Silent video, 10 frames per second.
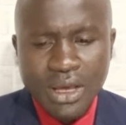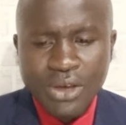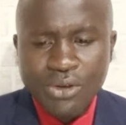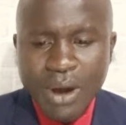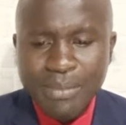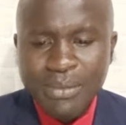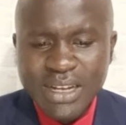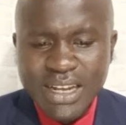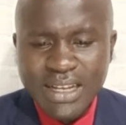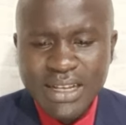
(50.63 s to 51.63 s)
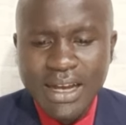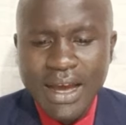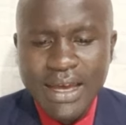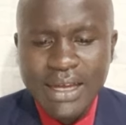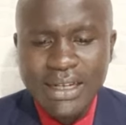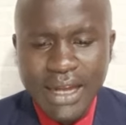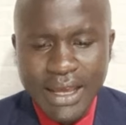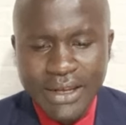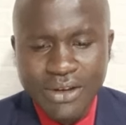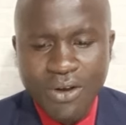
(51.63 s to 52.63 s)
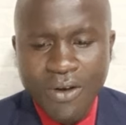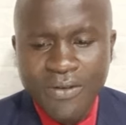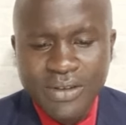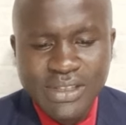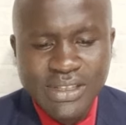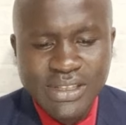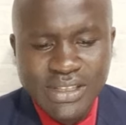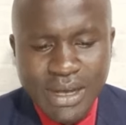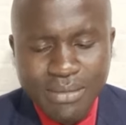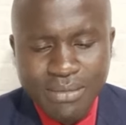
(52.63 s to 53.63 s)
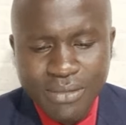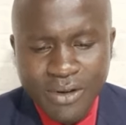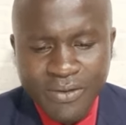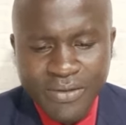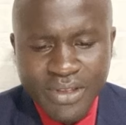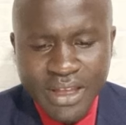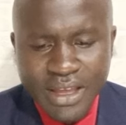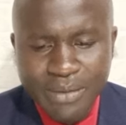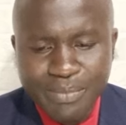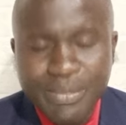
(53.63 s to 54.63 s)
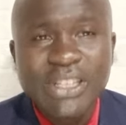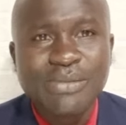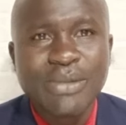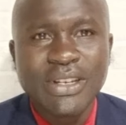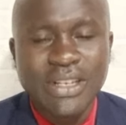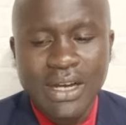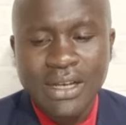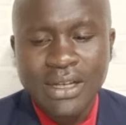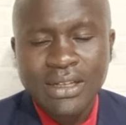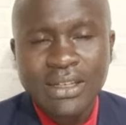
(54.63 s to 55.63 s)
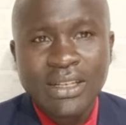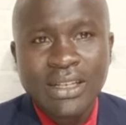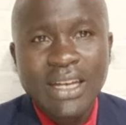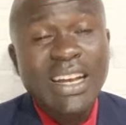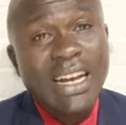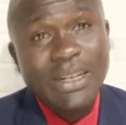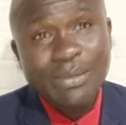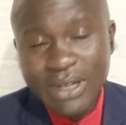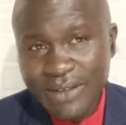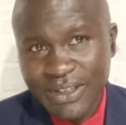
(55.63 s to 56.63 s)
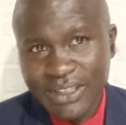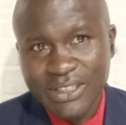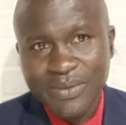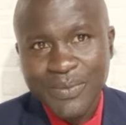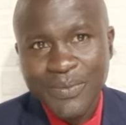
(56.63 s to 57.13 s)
You know, I'm reading a headline of some of the print media, and I can't believe it.